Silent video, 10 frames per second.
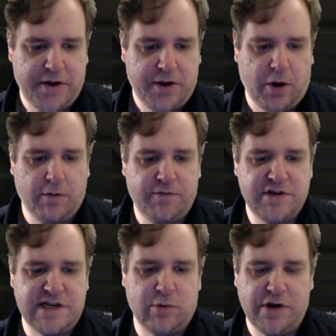
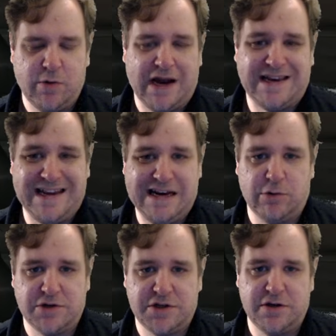Obviously, what you ideally
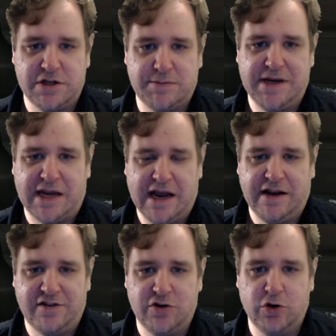want to do is to be getting
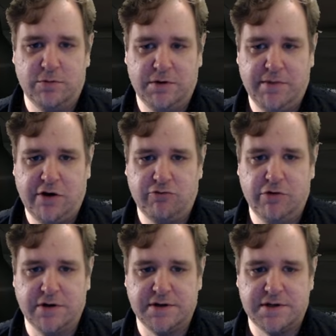into normal mode
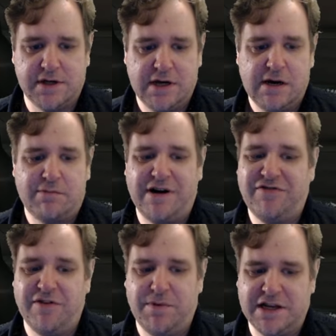runs,
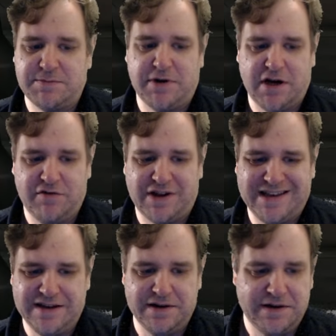preferably as part of a
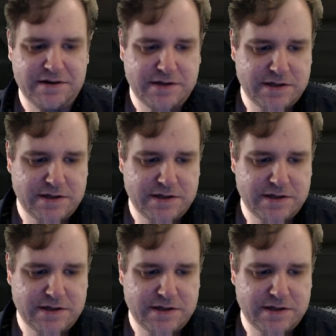guild.